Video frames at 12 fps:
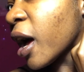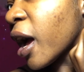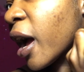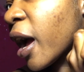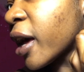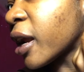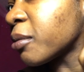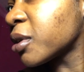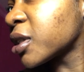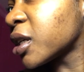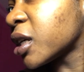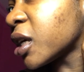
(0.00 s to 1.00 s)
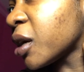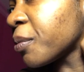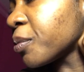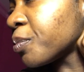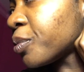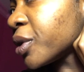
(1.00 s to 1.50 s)
and I'm just gonna keep
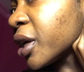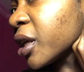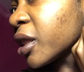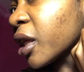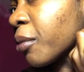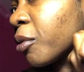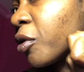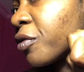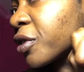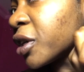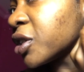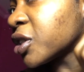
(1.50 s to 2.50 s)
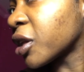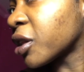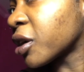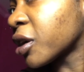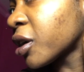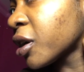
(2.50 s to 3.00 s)
putting them over each
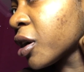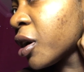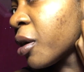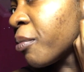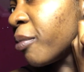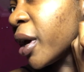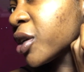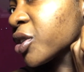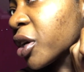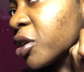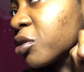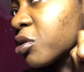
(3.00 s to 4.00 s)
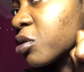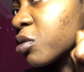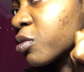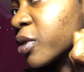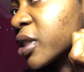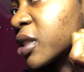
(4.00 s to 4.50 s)
other. Make sure you
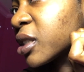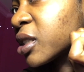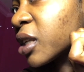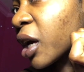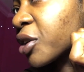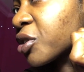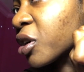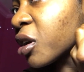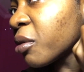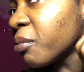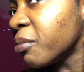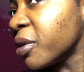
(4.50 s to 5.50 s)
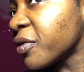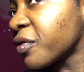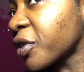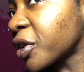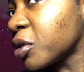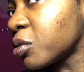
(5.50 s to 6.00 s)
twist the section
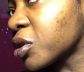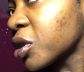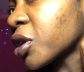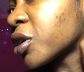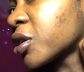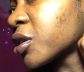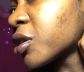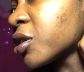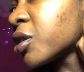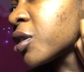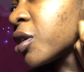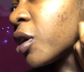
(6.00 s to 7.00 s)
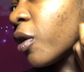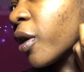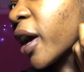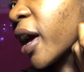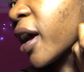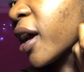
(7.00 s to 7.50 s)
before you turn,
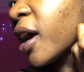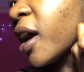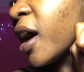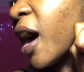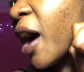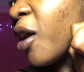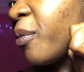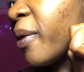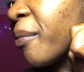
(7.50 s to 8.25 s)
okay? I hope I'm